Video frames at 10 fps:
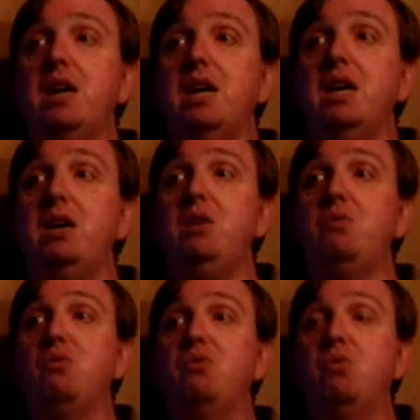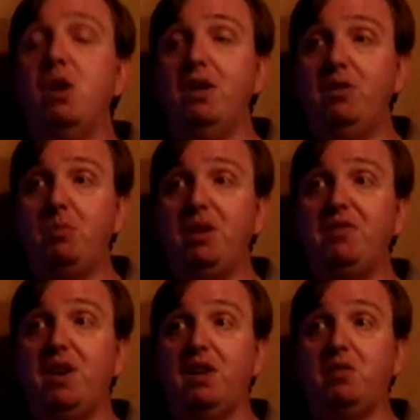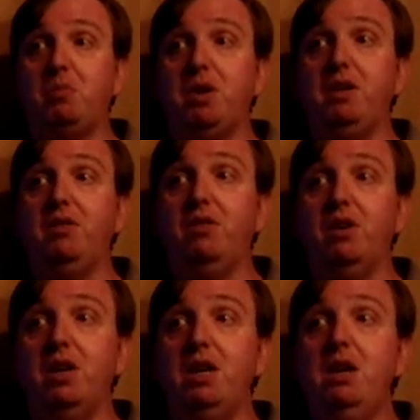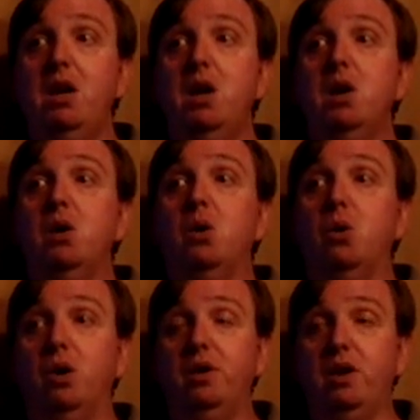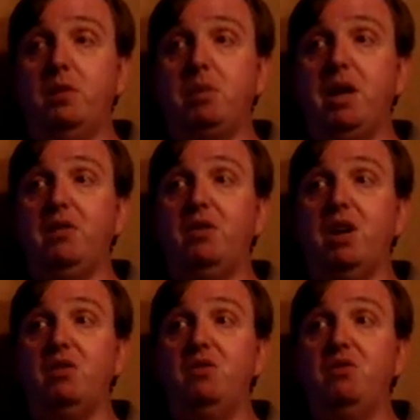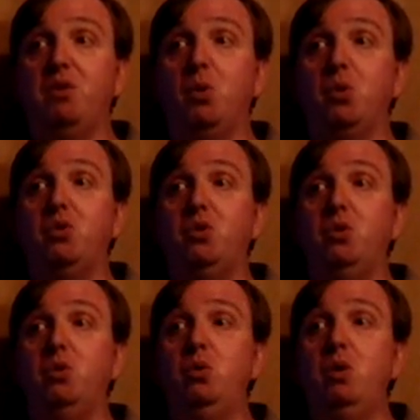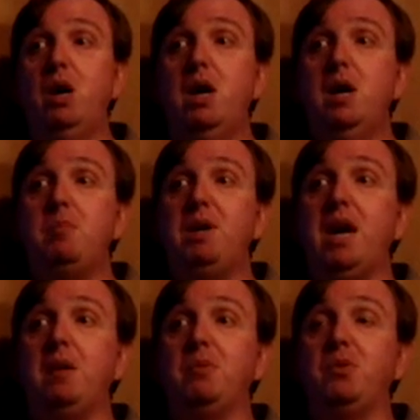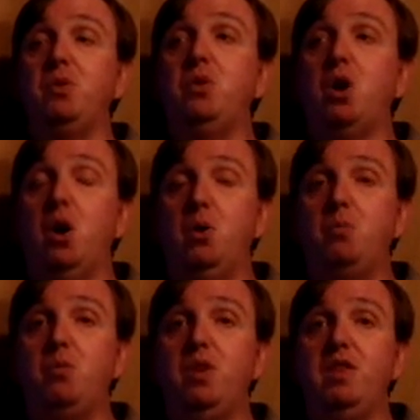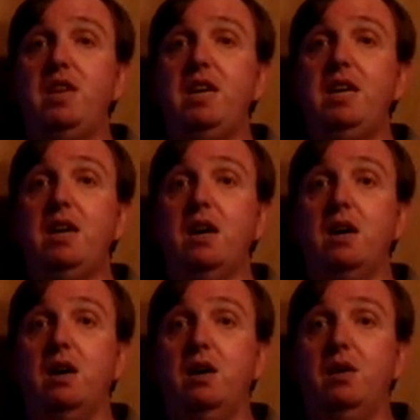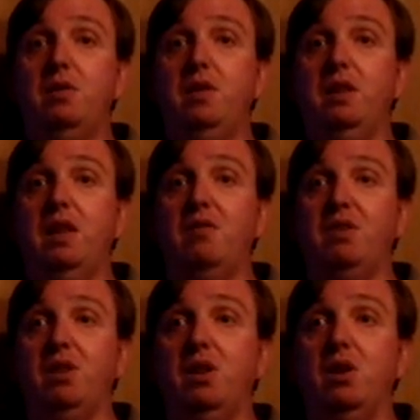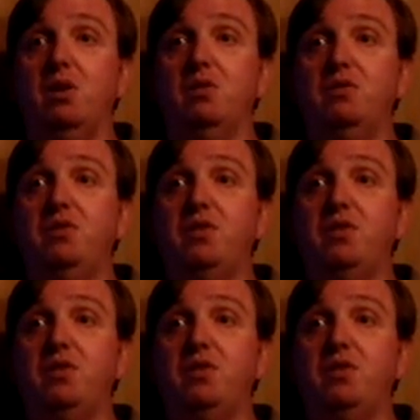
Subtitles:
a reasonably fast PC or indeed a PlayStation 4 to be able to cope with the level of